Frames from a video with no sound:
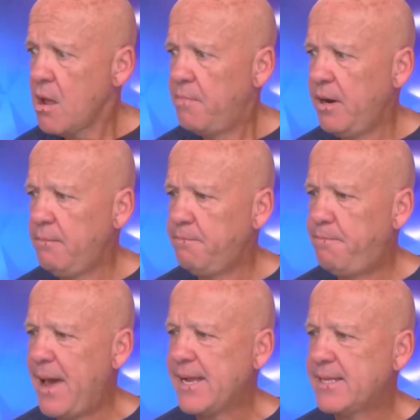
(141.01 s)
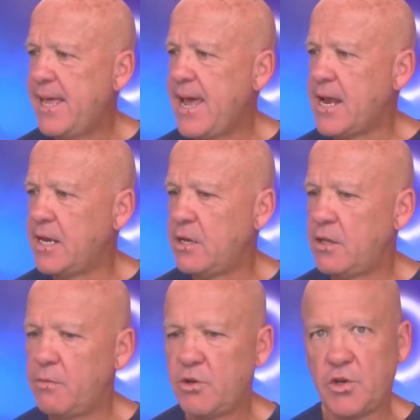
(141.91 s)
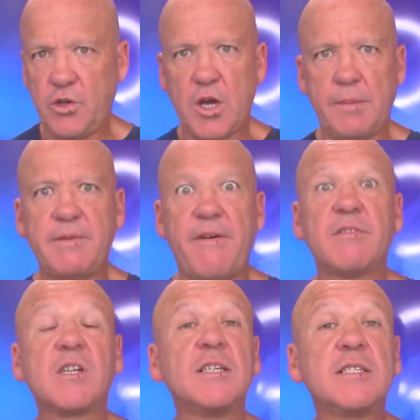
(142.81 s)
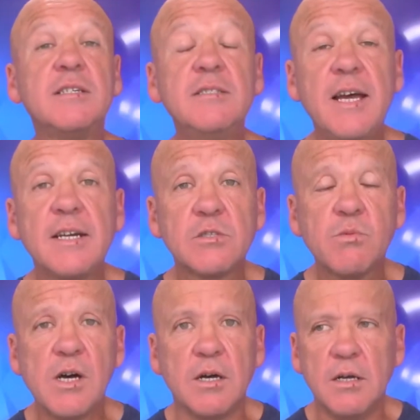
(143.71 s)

But back then, there were 2 types of advertising in that as well.